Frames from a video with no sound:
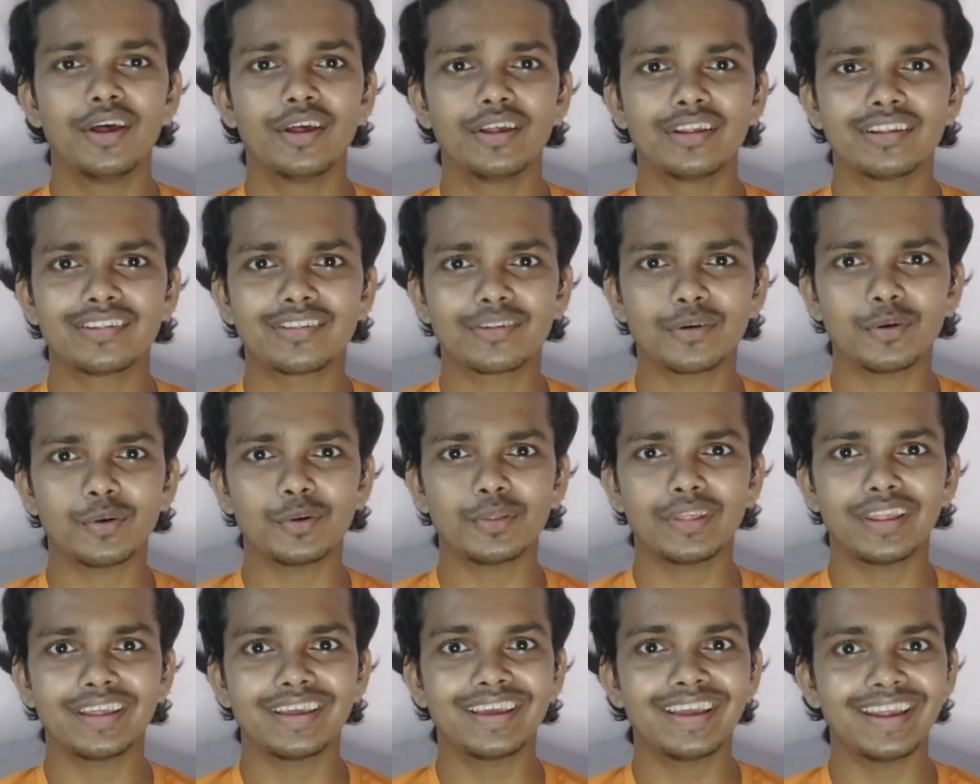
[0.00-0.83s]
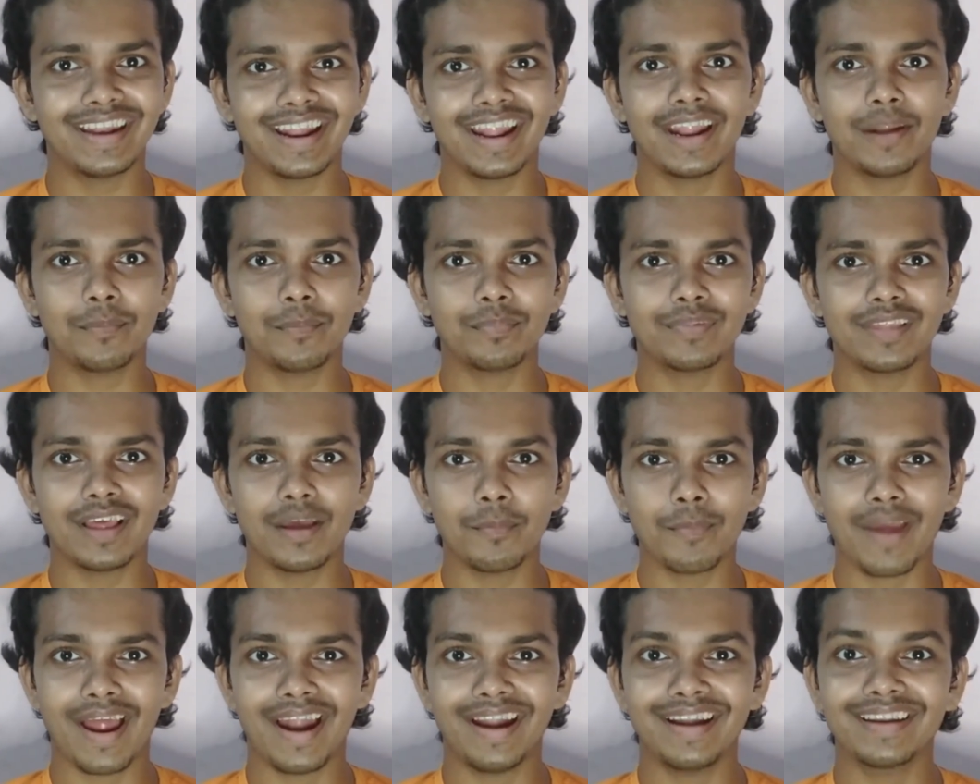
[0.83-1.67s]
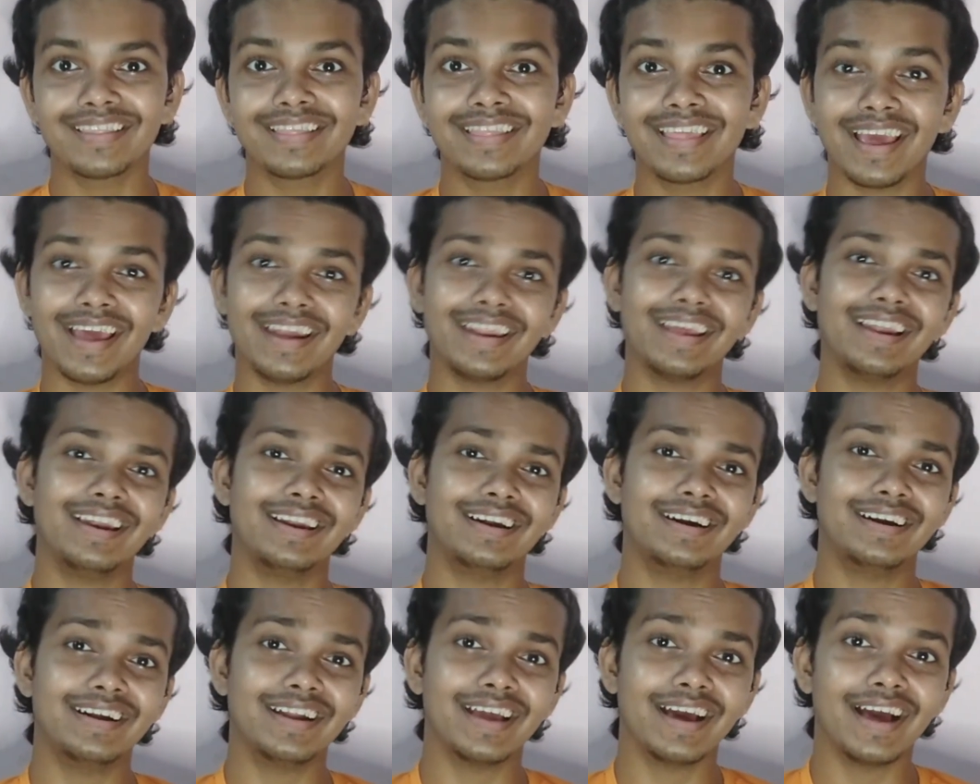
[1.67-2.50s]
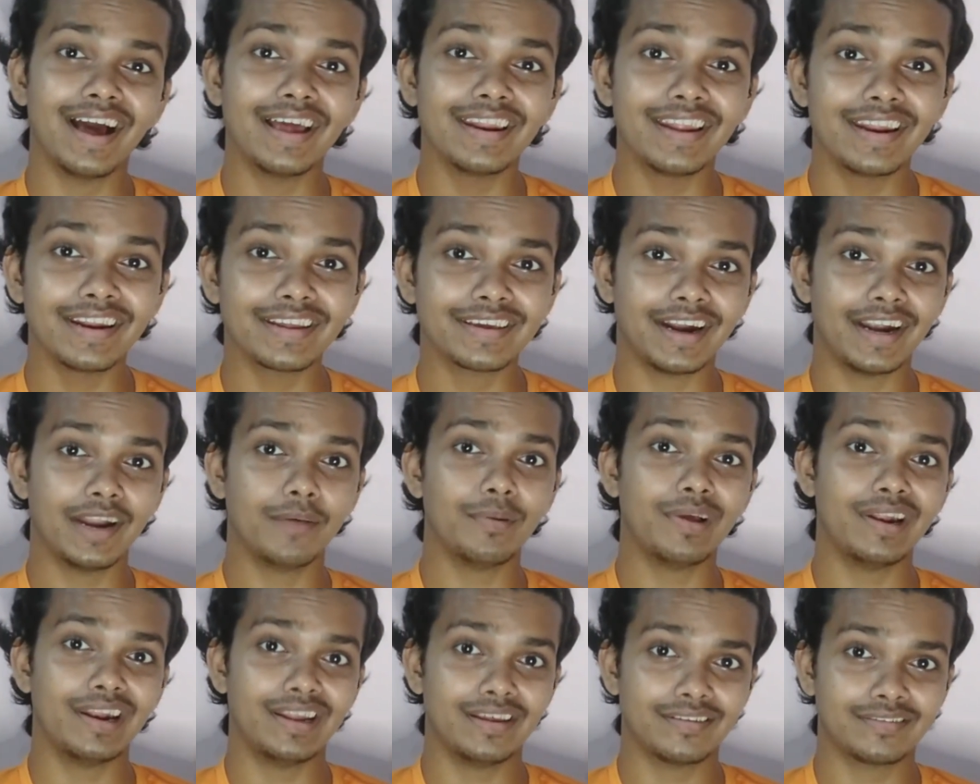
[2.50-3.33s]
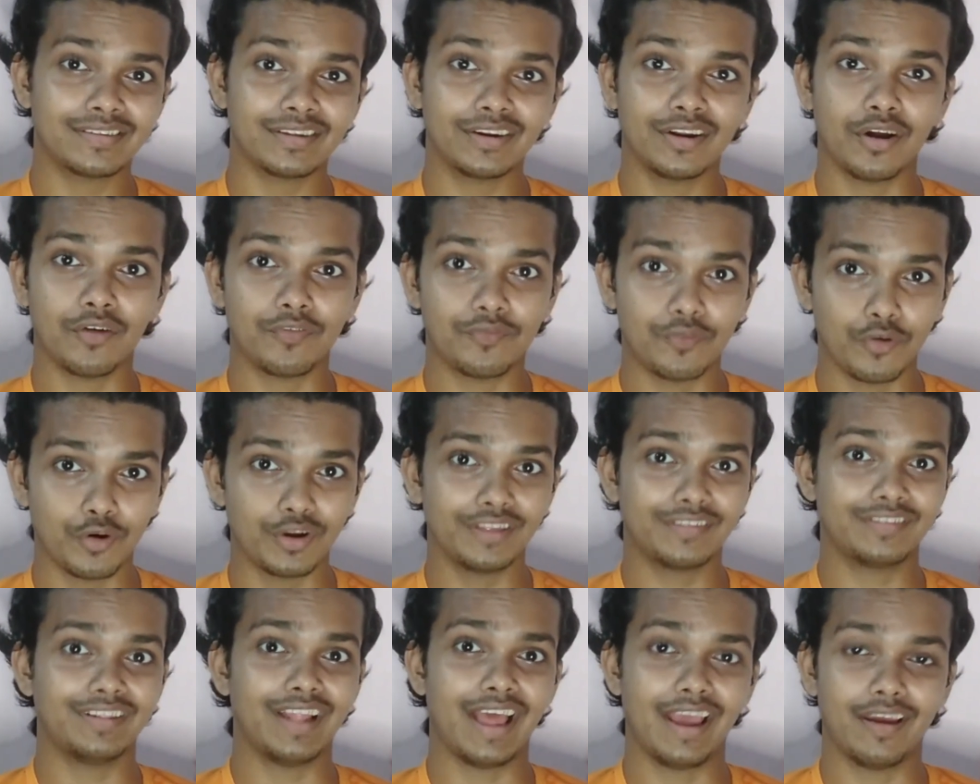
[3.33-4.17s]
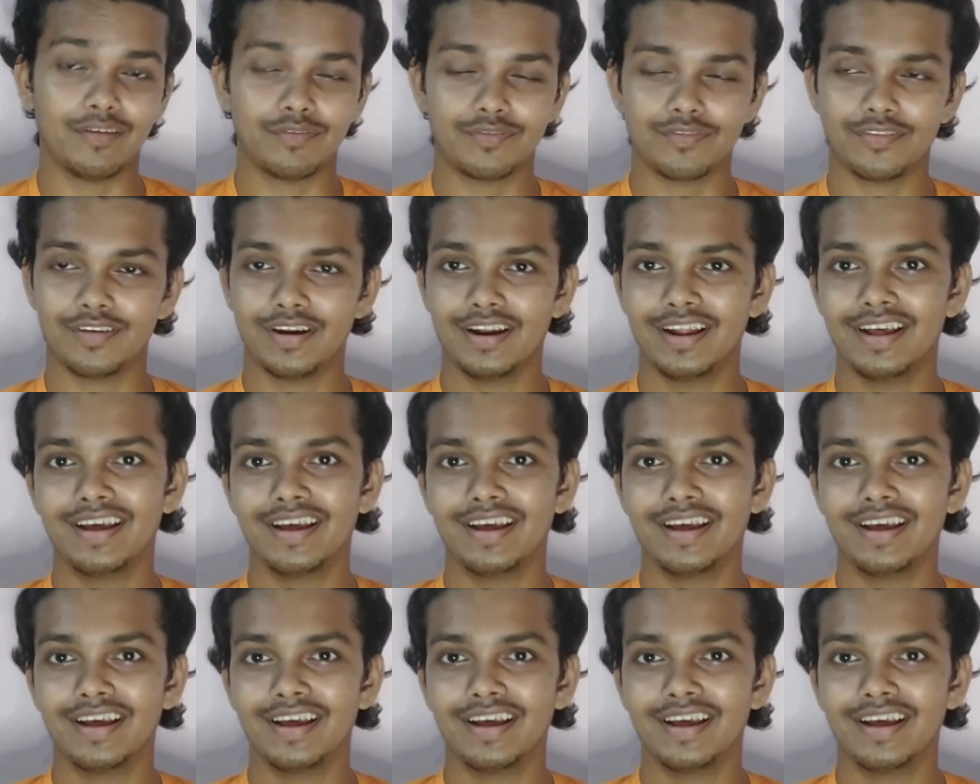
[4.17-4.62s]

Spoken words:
So he named them, and there he learned an incredible lesson for his life.